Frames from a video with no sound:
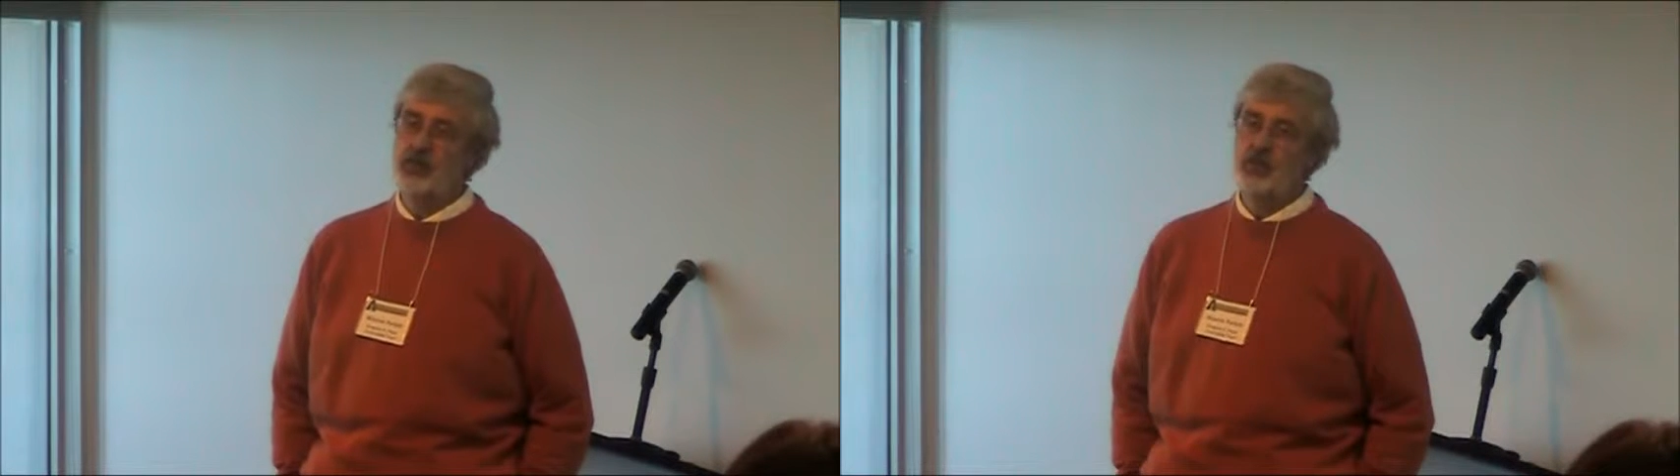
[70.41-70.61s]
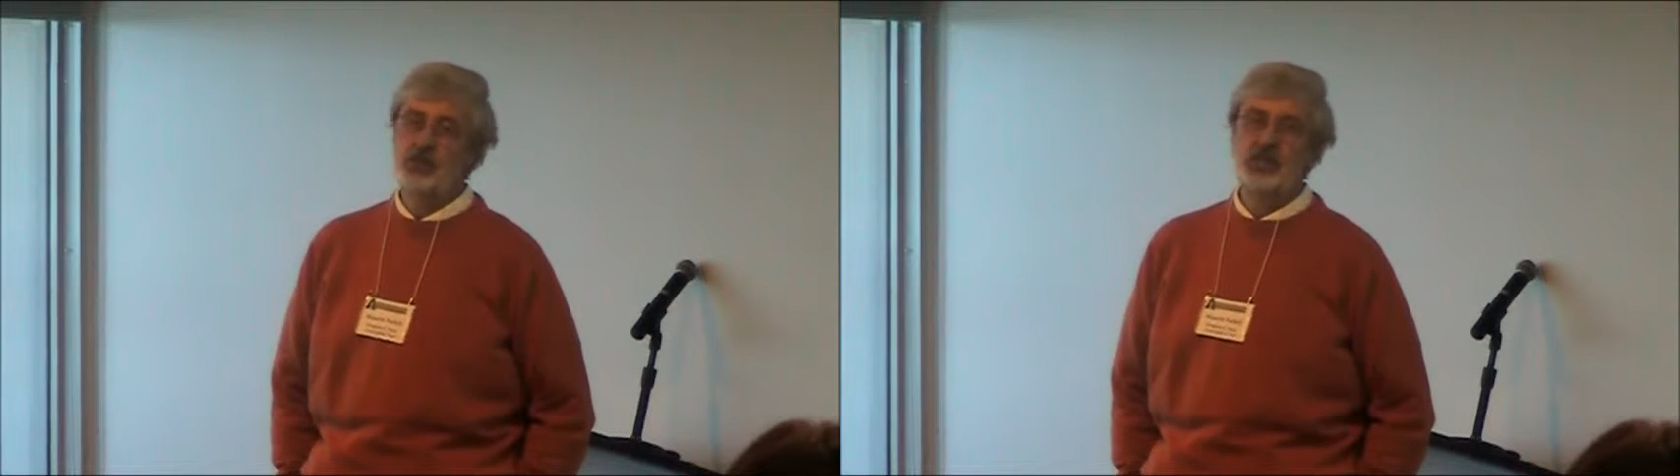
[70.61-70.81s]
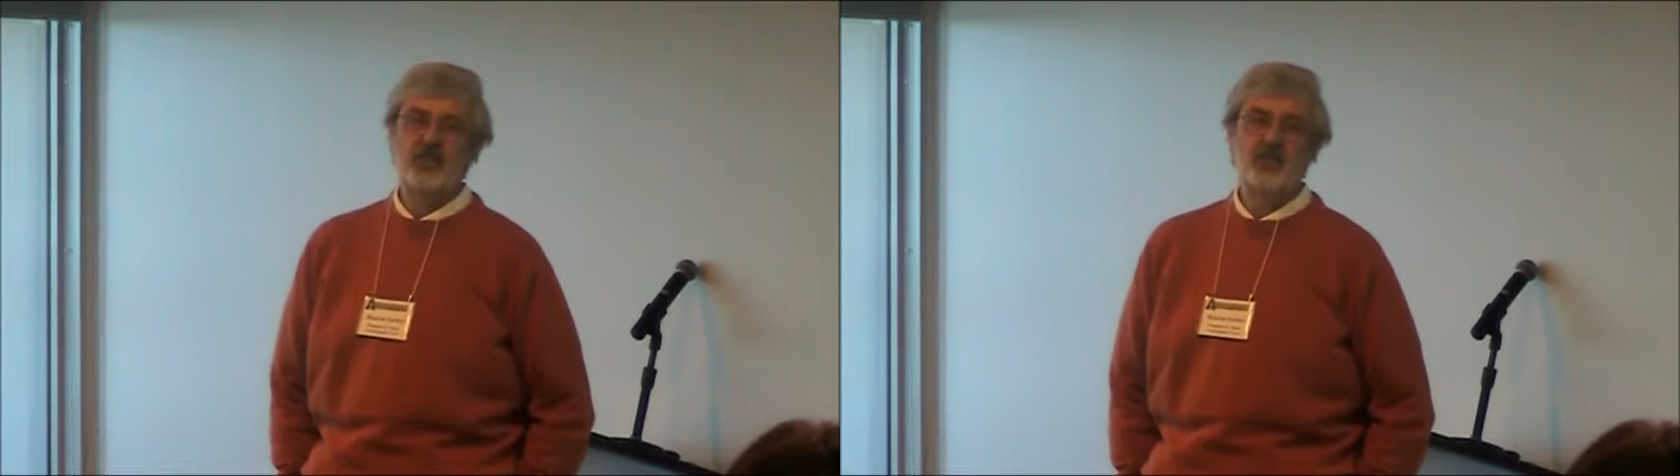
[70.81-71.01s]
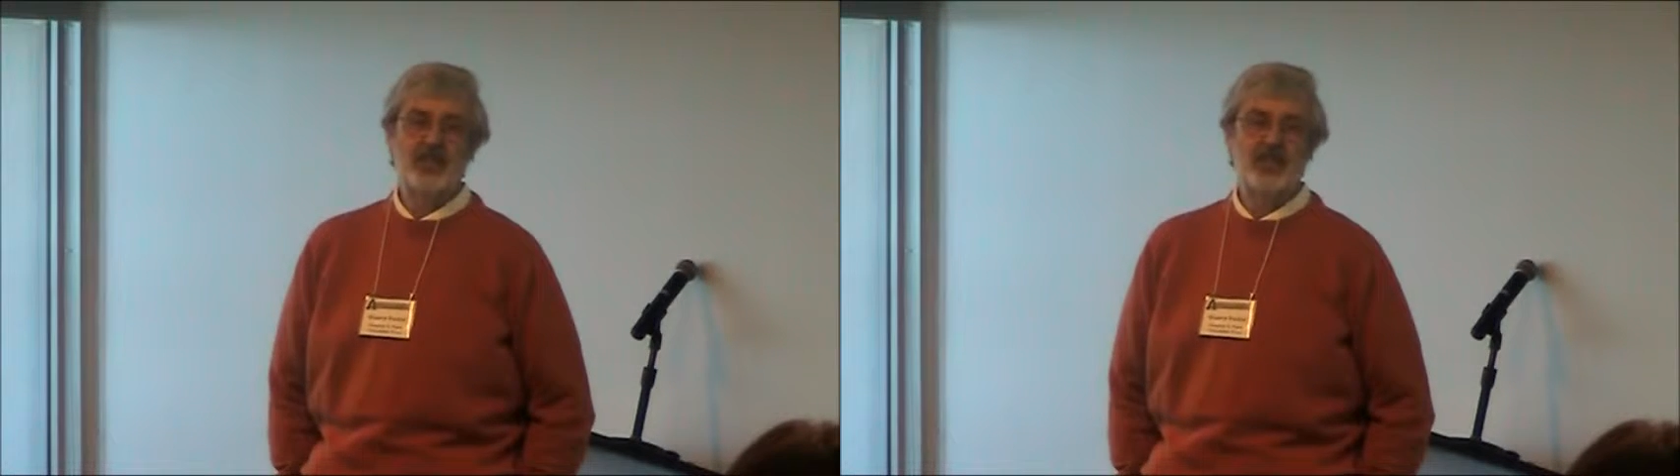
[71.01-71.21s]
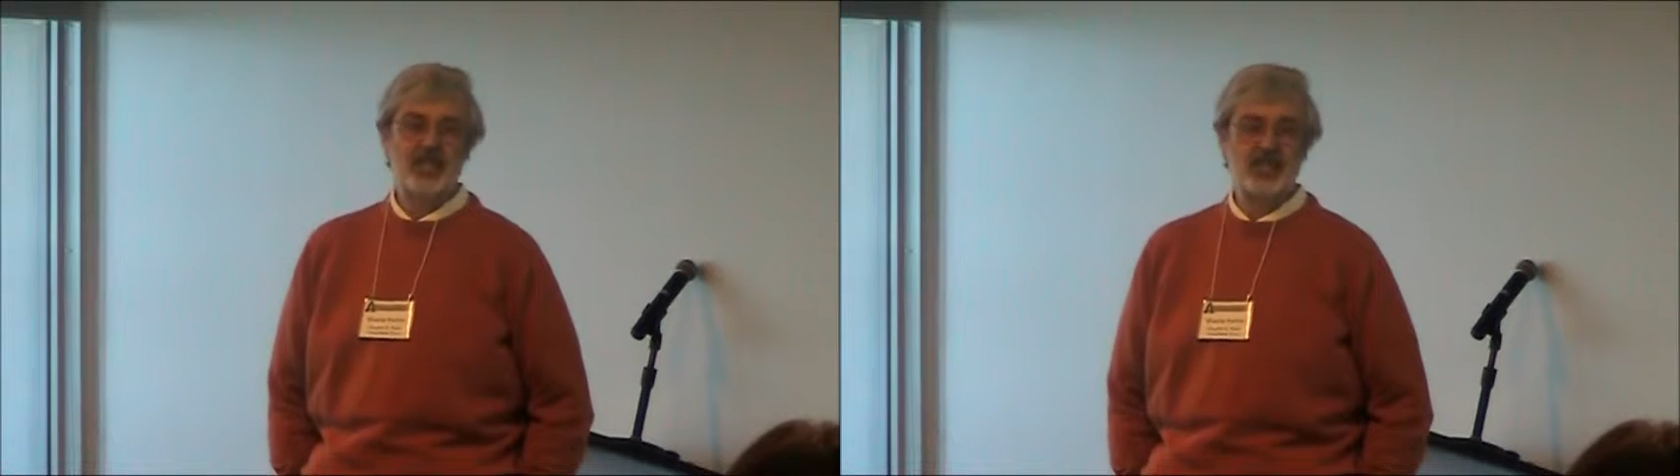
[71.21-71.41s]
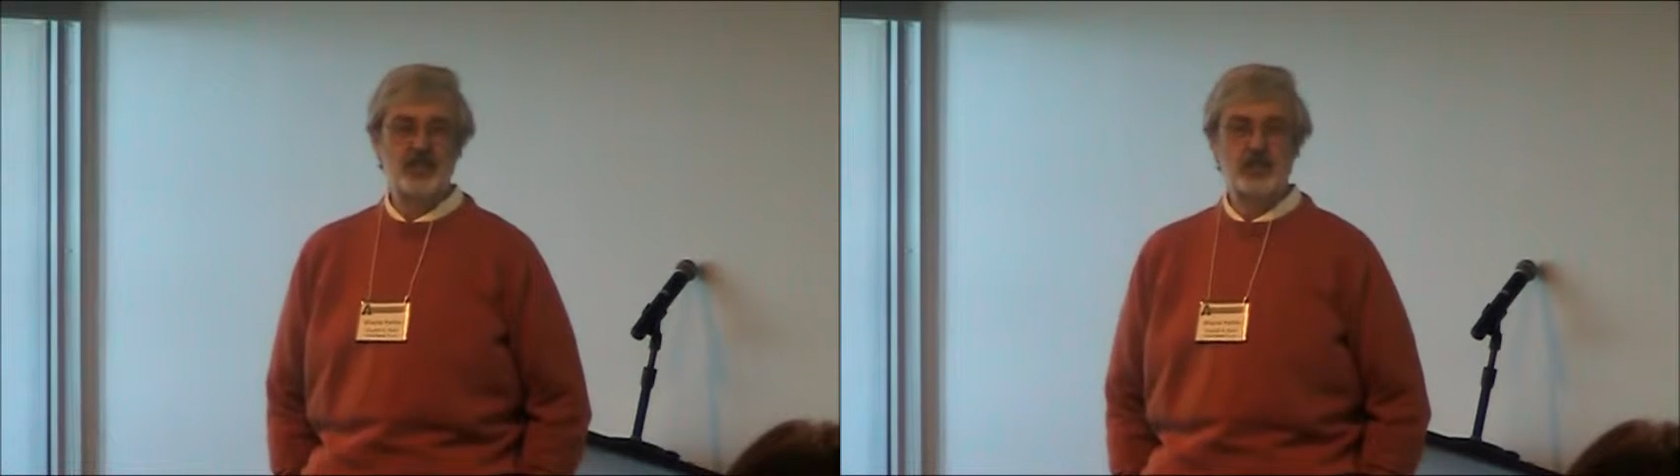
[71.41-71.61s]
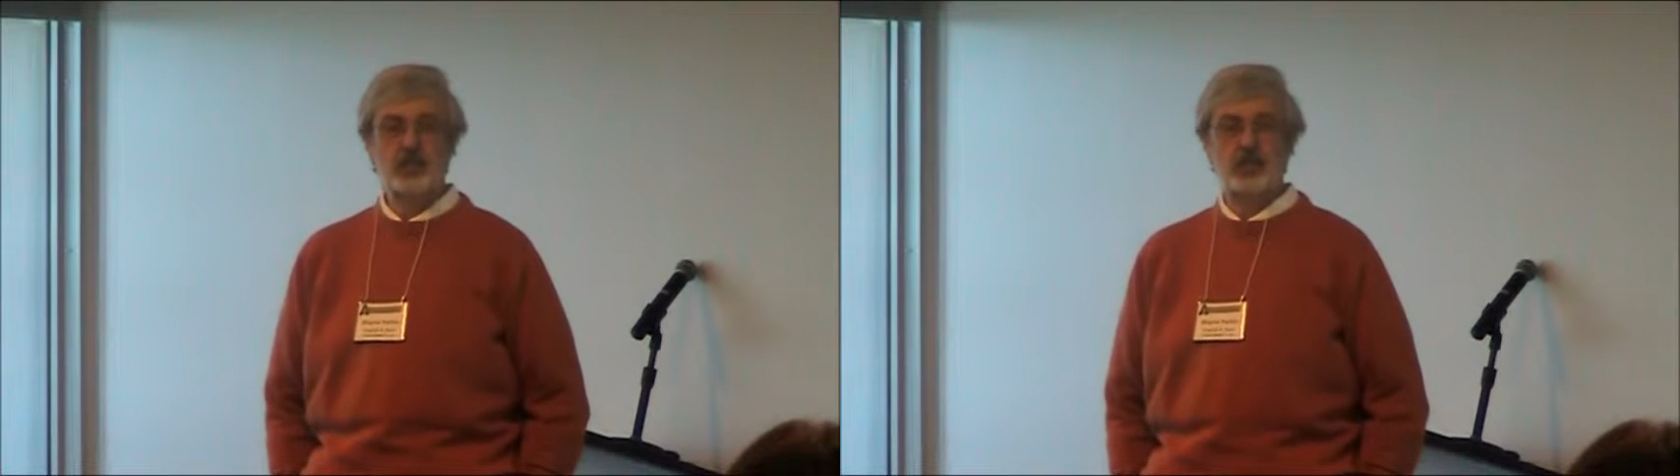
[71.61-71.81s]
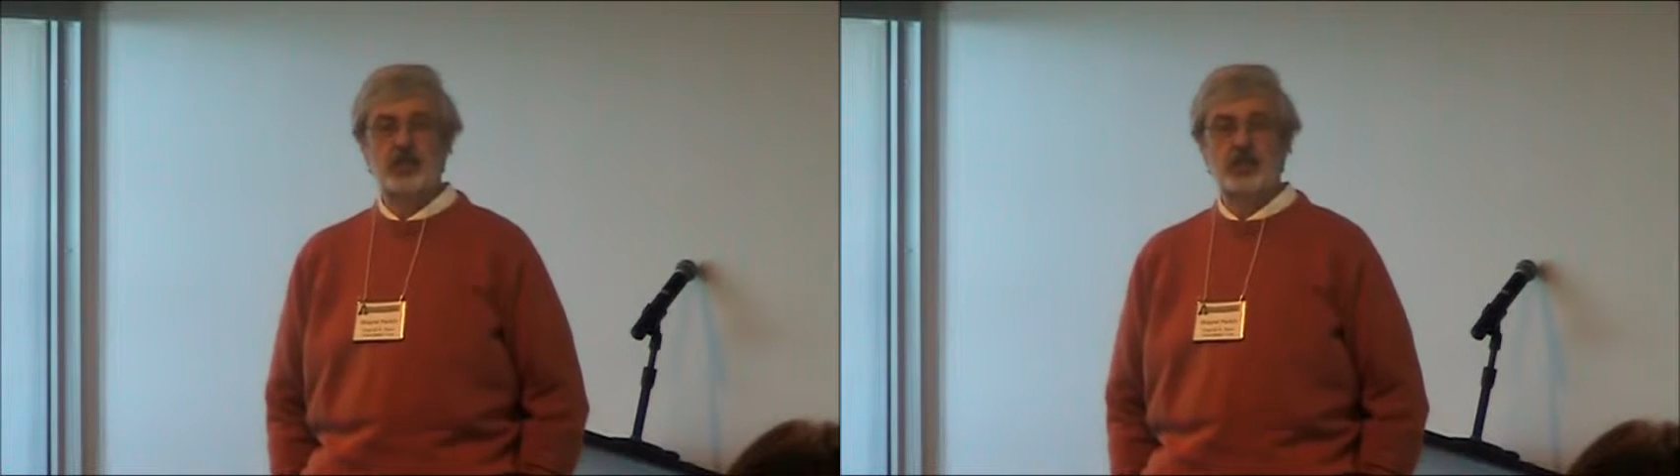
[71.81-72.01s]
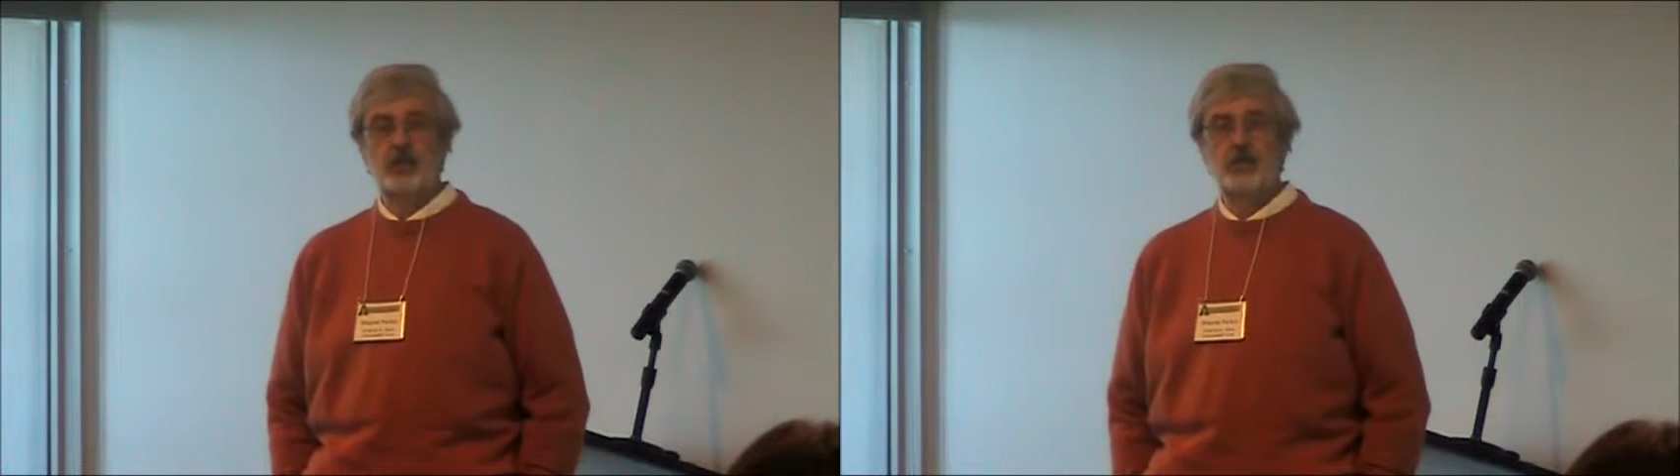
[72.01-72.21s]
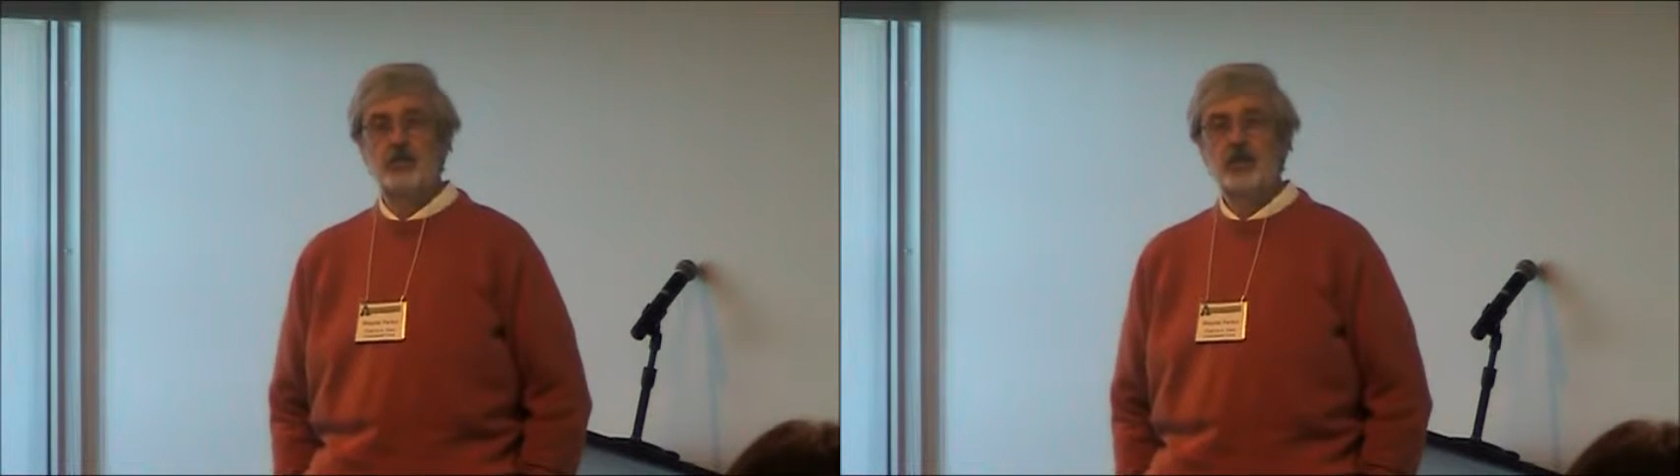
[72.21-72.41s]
will give you a sense of